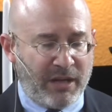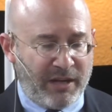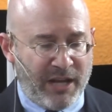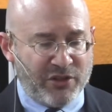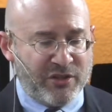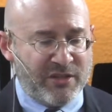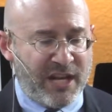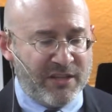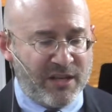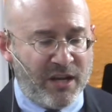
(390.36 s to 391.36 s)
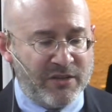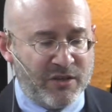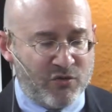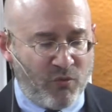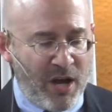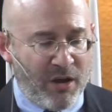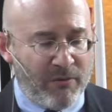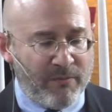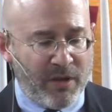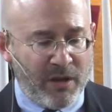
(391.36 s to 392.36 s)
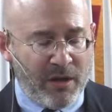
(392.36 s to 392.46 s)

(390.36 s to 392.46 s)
connection, say is us as well,